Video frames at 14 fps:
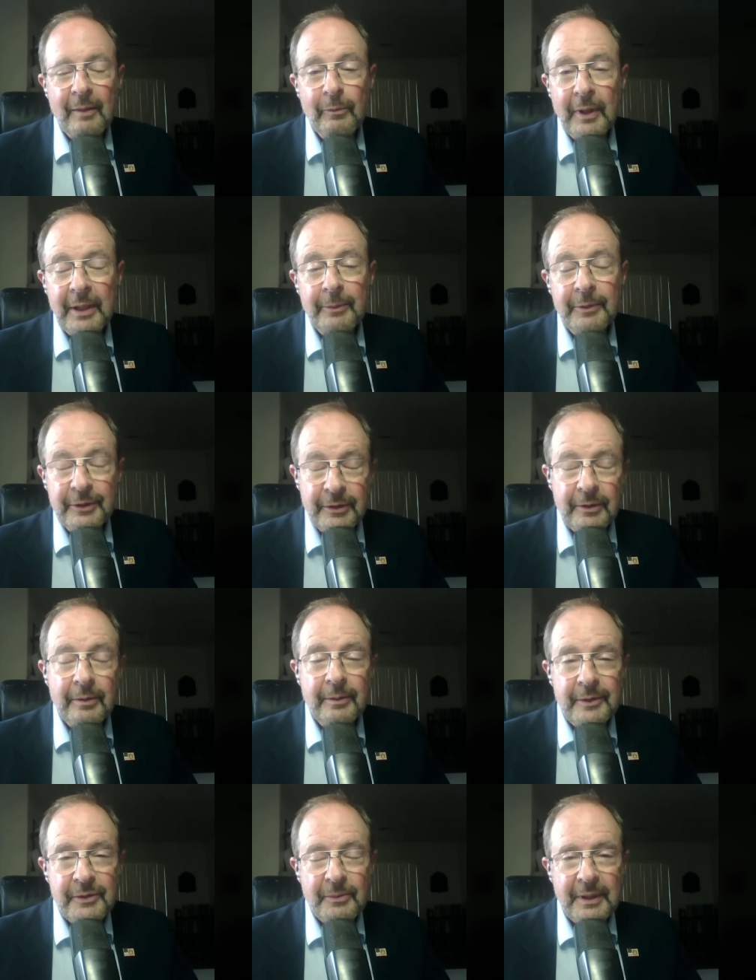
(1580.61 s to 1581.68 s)
what it would
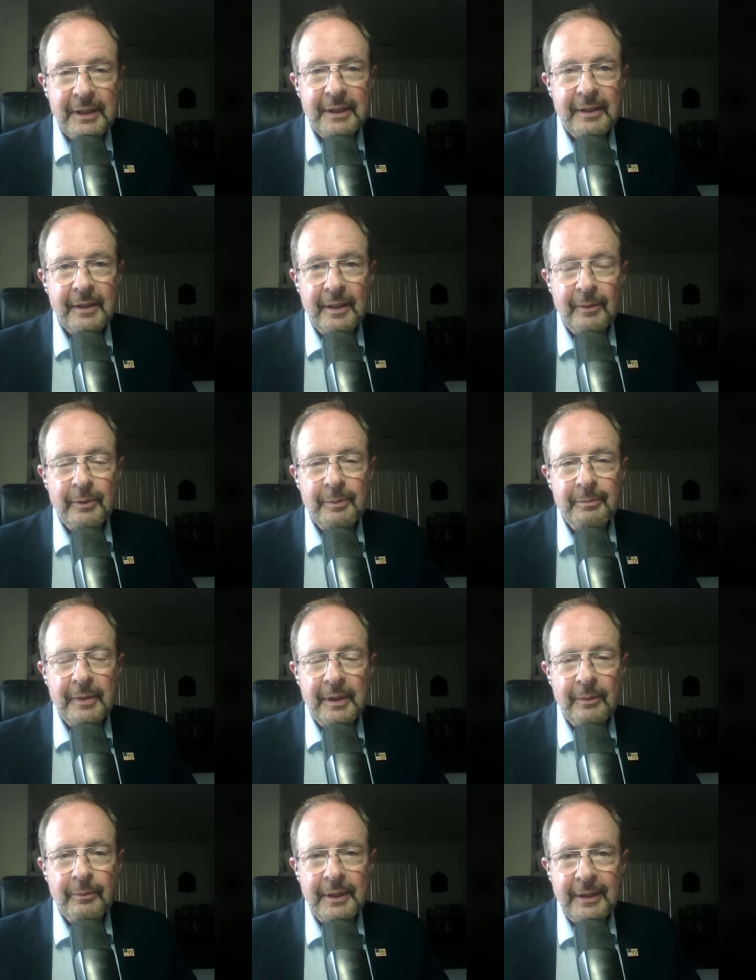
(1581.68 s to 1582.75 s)
do is really it
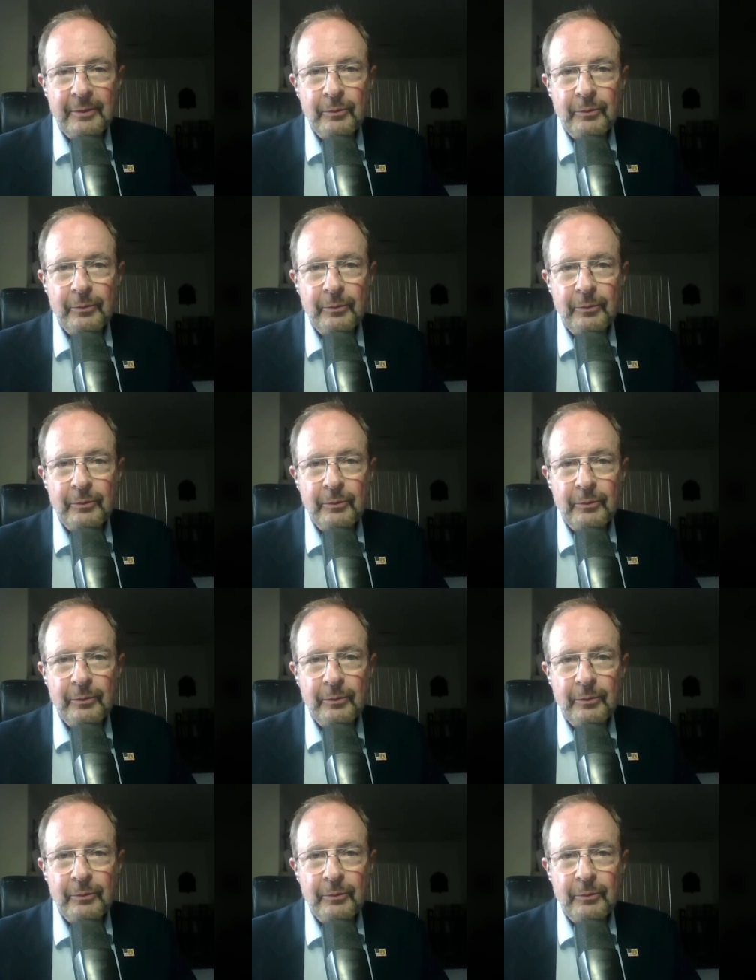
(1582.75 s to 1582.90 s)
would